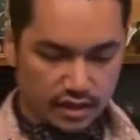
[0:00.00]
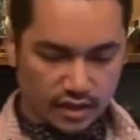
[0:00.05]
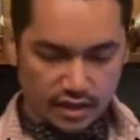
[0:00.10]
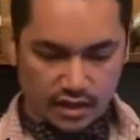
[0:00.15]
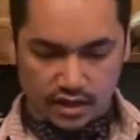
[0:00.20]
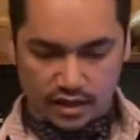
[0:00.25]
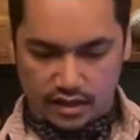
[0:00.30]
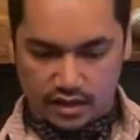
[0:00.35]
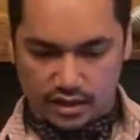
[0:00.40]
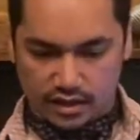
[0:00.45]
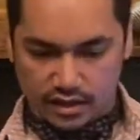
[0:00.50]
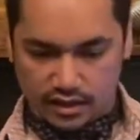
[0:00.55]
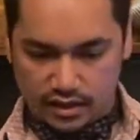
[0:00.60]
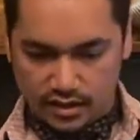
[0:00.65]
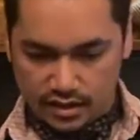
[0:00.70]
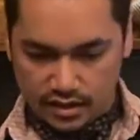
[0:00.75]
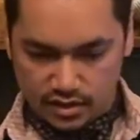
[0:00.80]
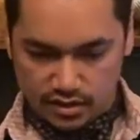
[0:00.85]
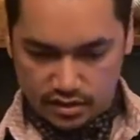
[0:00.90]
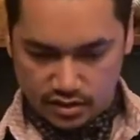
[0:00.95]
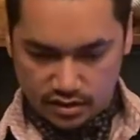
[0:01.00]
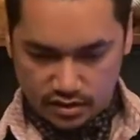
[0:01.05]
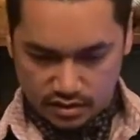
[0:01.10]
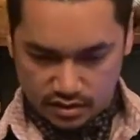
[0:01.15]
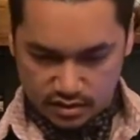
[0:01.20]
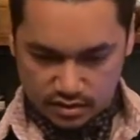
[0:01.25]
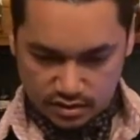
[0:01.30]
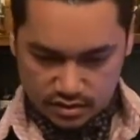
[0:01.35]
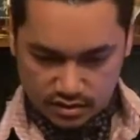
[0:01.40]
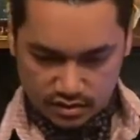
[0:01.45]
And
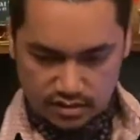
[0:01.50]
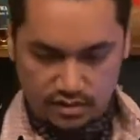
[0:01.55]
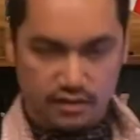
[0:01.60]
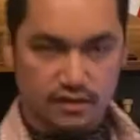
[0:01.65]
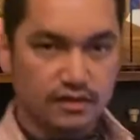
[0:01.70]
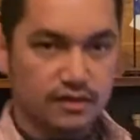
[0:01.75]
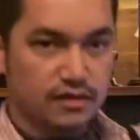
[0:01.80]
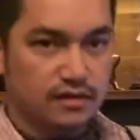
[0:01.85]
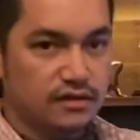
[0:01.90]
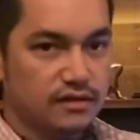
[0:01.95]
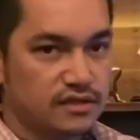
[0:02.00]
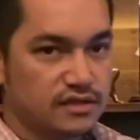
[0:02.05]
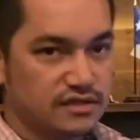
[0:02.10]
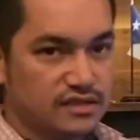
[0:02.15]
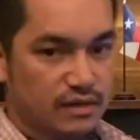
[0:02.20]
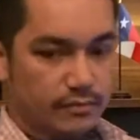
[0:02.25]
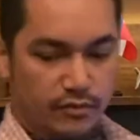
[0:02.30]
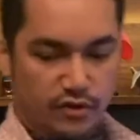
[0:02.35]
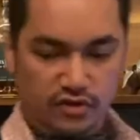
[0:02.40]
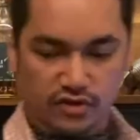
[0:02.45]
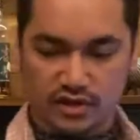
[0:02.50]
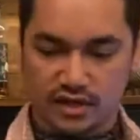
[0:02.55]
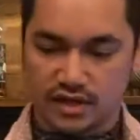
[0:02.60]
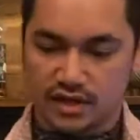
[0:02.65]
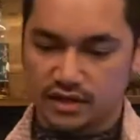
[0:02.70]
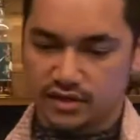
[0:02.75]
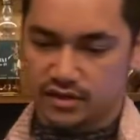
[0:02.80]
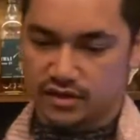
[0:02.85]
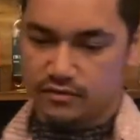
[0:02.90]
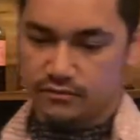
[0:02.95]
start building the
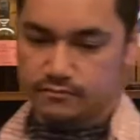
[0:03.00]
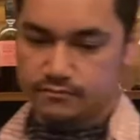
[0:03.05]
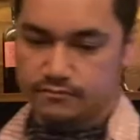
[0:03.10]
cocktail.